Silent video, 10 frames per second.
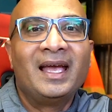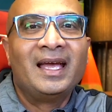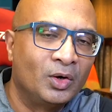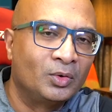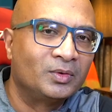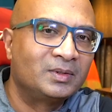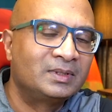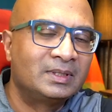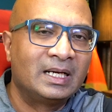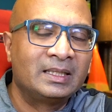So
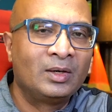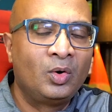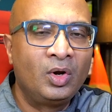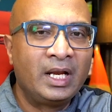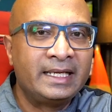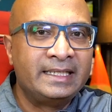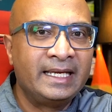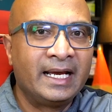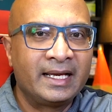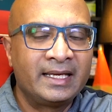the whole
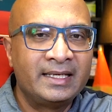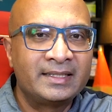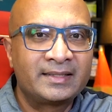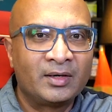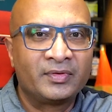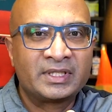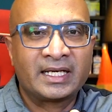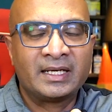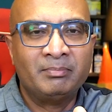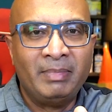idea is of a
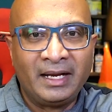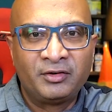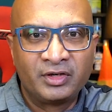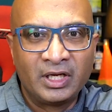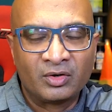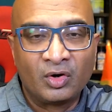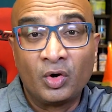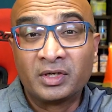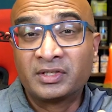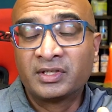second battery or an
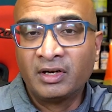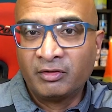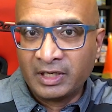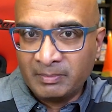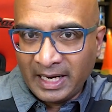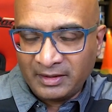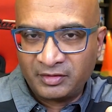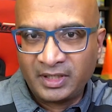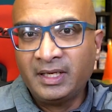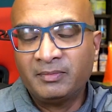auxiliary
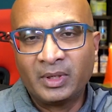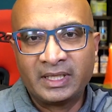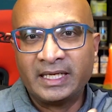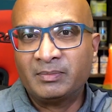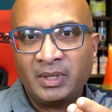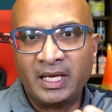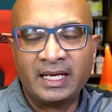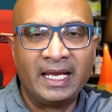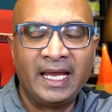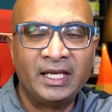battery, whether it be
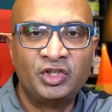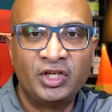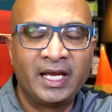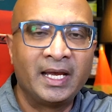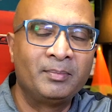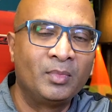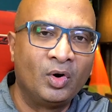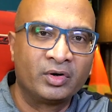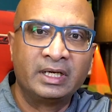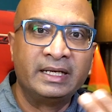an AGM
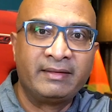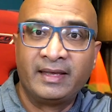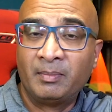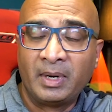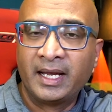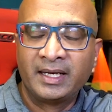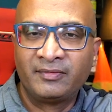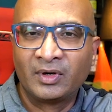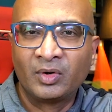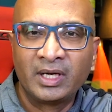or a lithium ion,
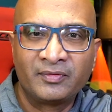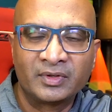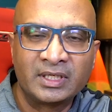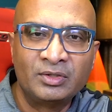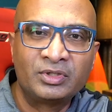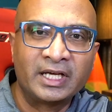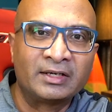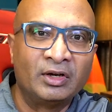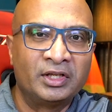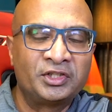if you're going for the new
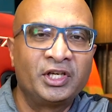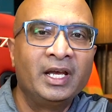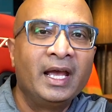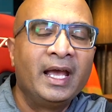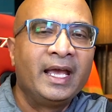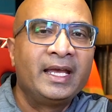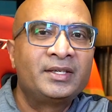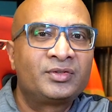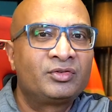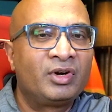technology,
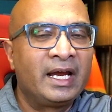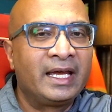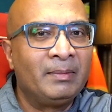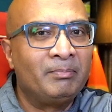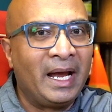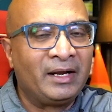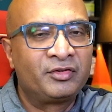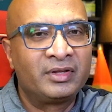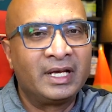is to try and get a battery